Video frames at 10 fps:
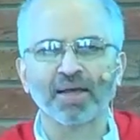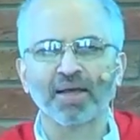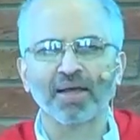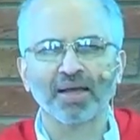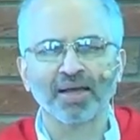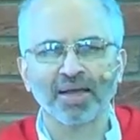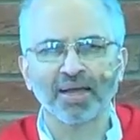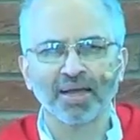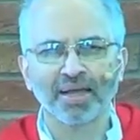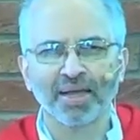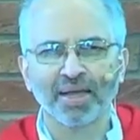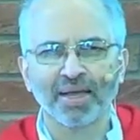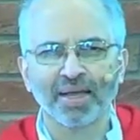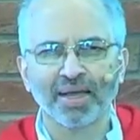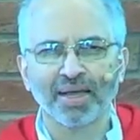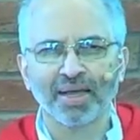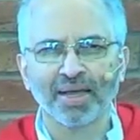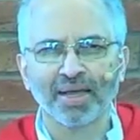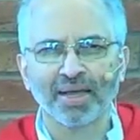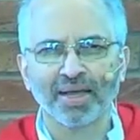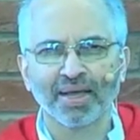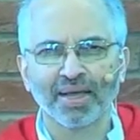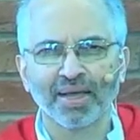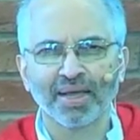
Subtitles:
Nobody speaks.